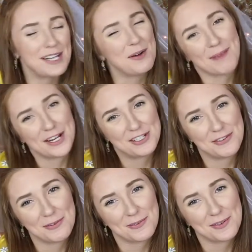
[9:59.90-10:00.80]
so much
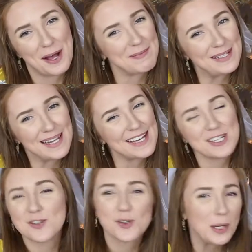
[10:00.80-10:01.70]
for coming
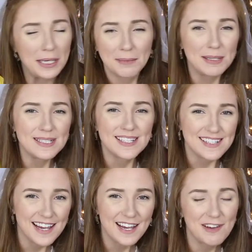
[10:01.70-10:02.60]
and joining me
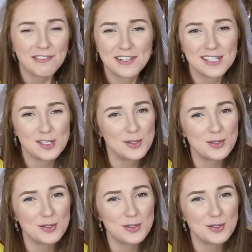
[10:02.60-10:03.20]
today for this